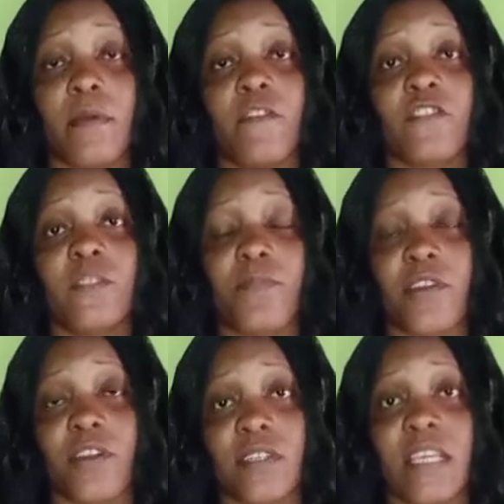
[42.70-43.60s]
food
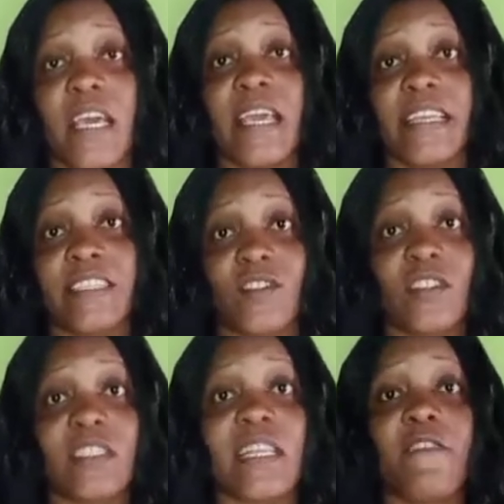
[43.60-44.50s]
product is
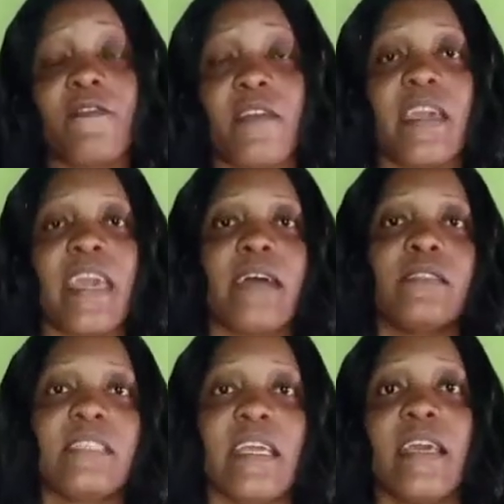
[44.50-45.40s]
totally very
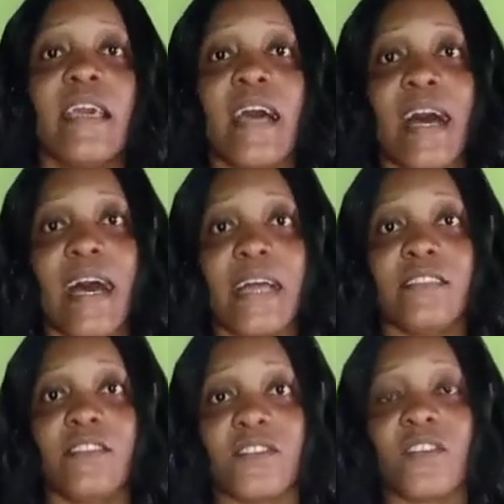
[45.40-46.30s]
healthy
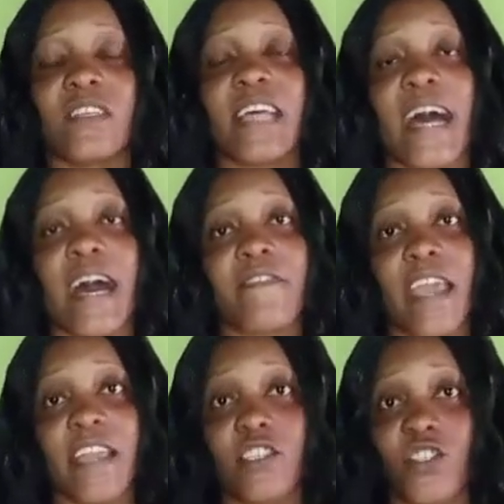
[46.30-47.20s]
and does not have
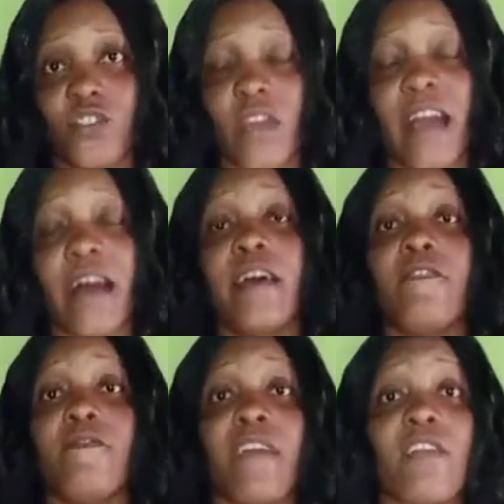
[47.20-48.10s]
any sugar,
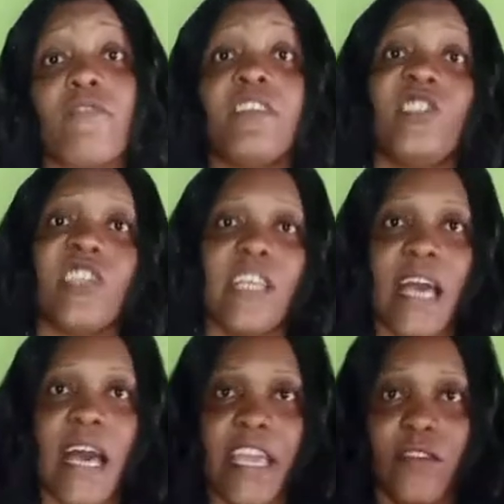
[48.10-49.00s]
very rich in
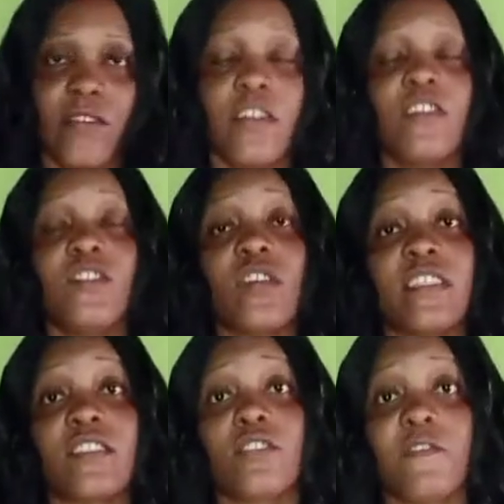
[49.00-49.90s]
iron, so
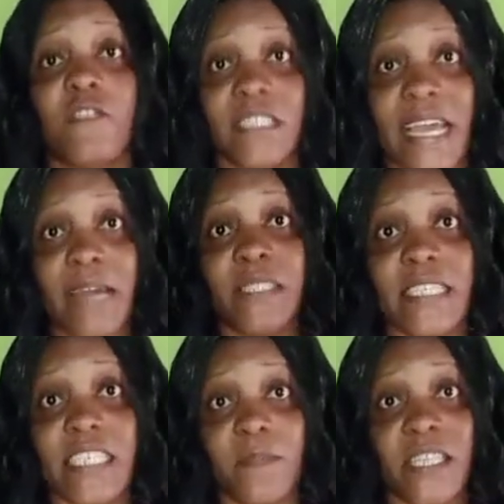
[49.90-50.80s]
it's good for
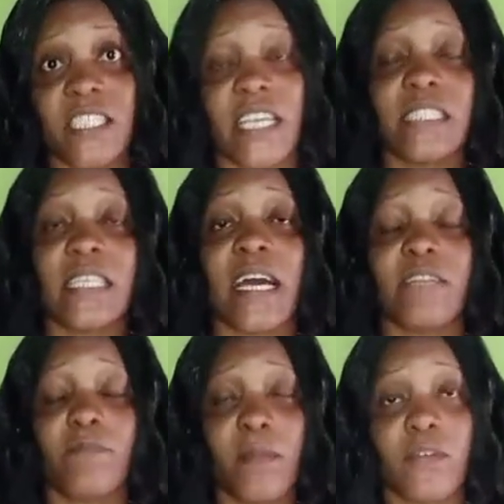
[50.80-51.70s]
diabetic patients
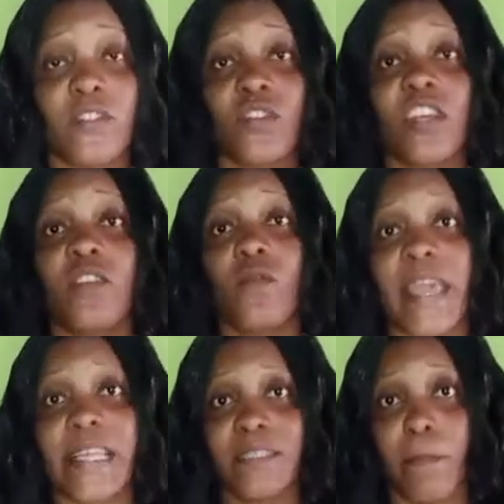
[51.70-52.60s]
and people doing
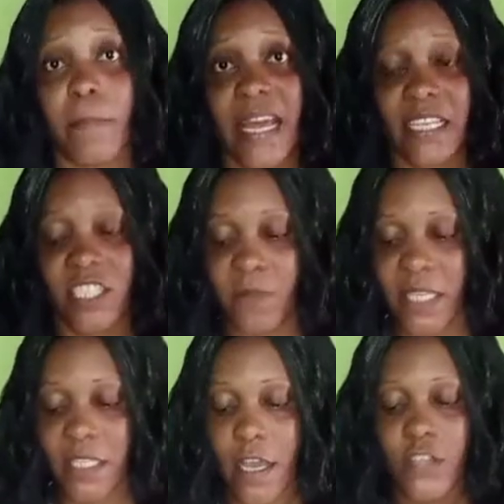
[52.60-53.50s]
weight
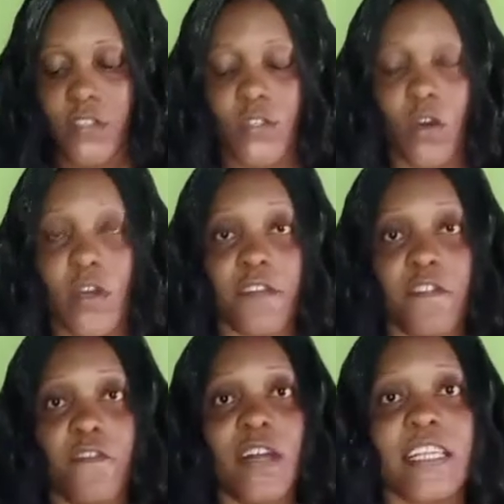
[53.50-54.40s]
management. So if
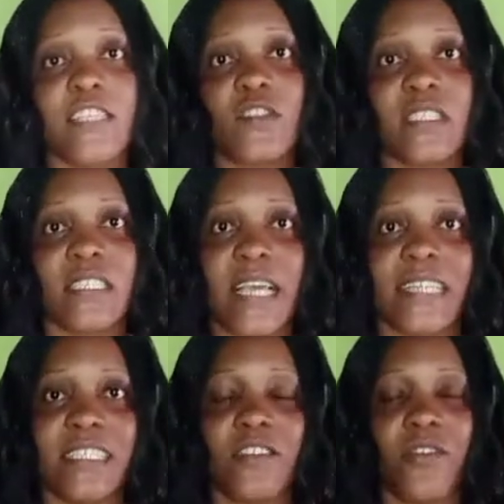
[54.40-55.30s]
you fall into this
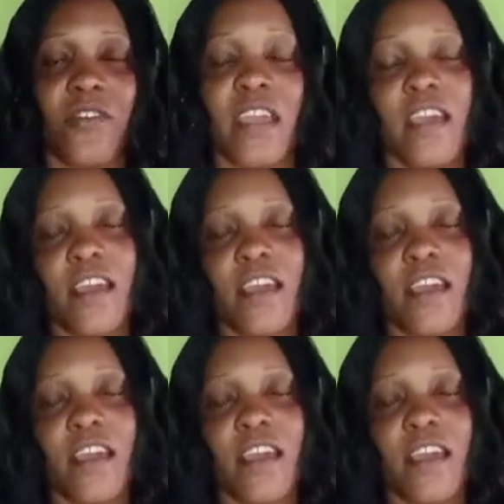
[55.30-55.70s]
category,